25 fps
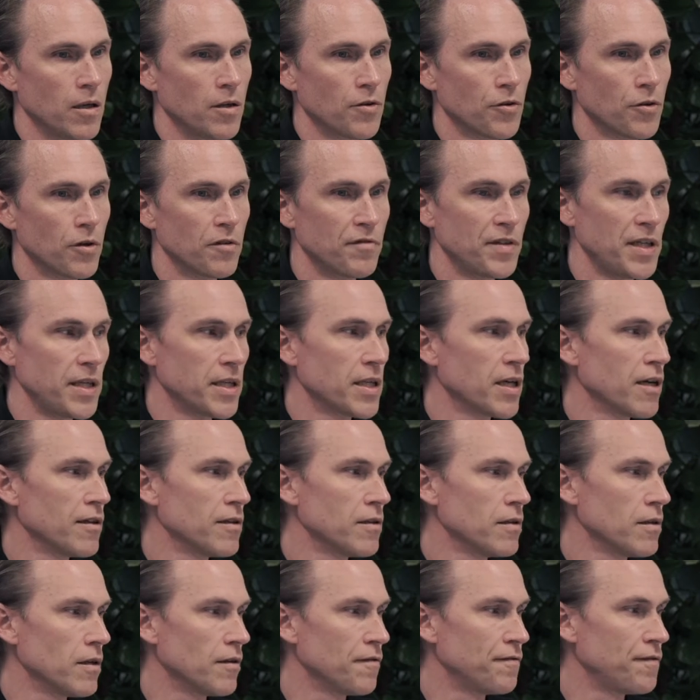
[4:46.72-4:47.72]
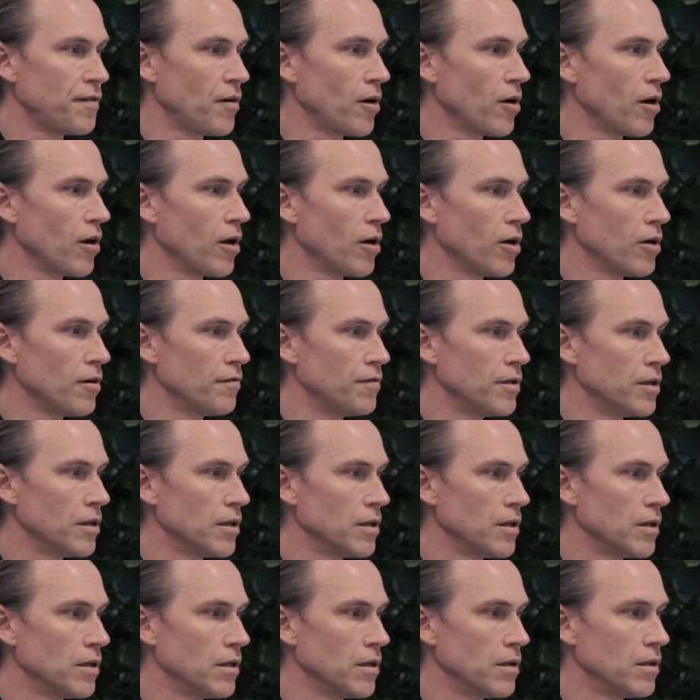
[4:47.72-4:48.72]
So if he can follow
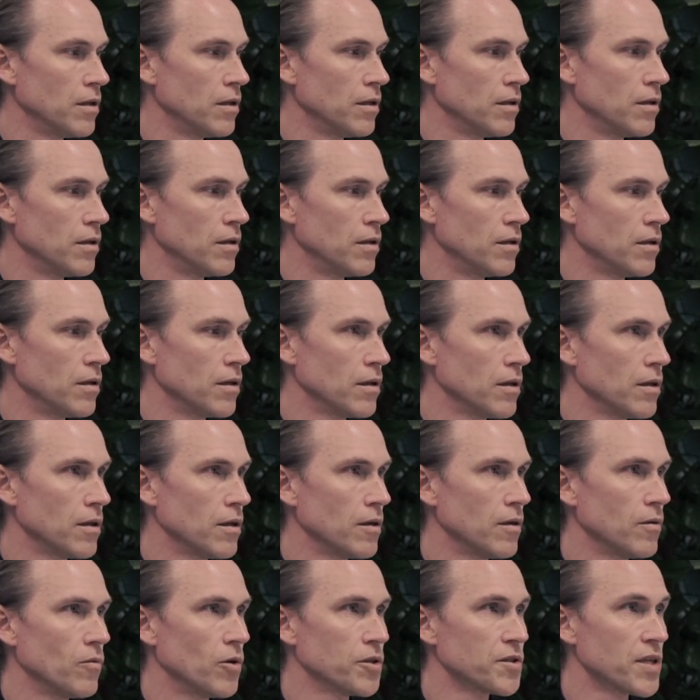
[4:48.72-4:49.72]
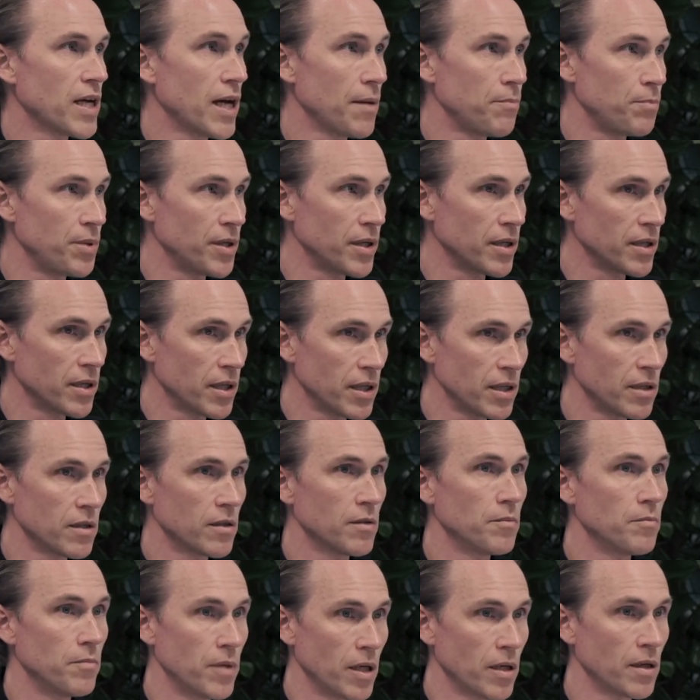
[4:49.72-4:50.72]
what's happening in
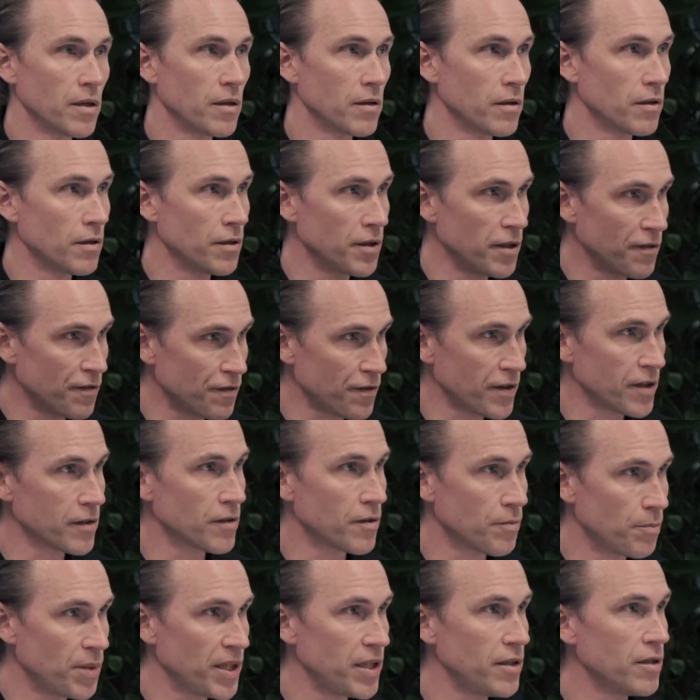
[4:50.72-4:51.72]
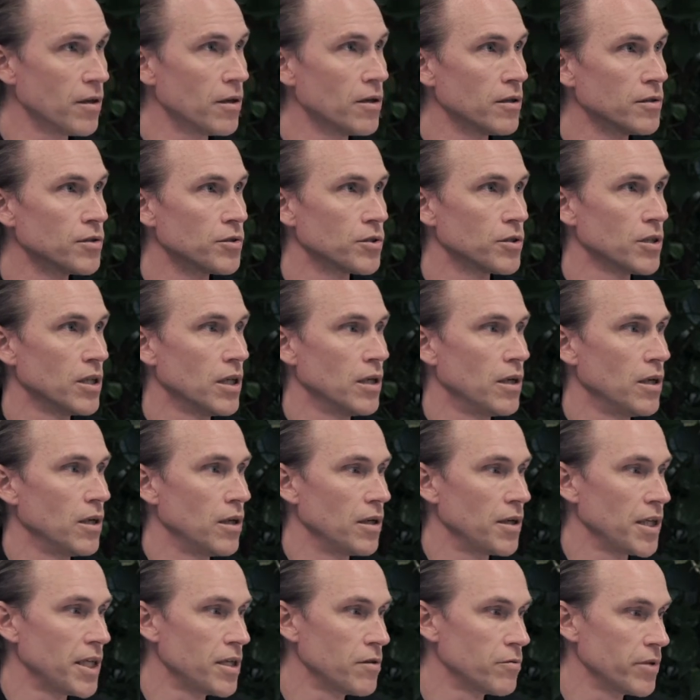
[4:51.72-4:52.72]
the different bee yards
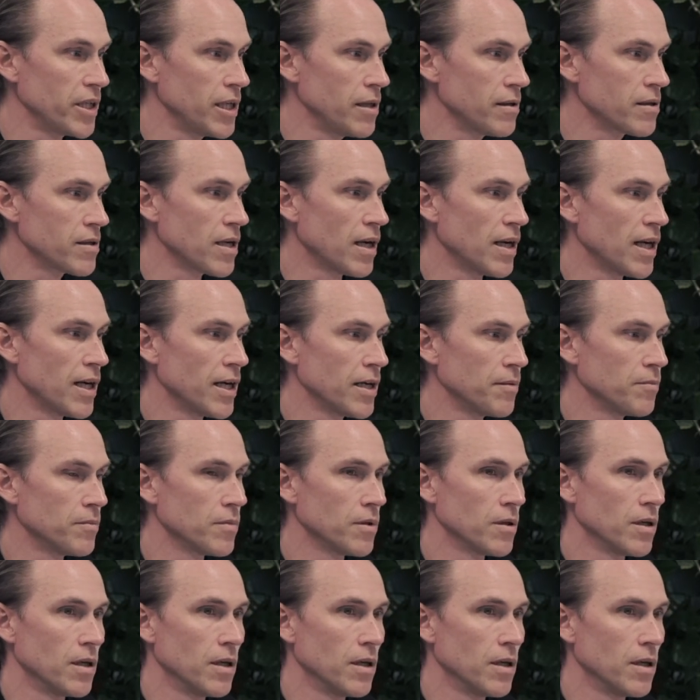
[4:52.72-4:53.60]
in real time,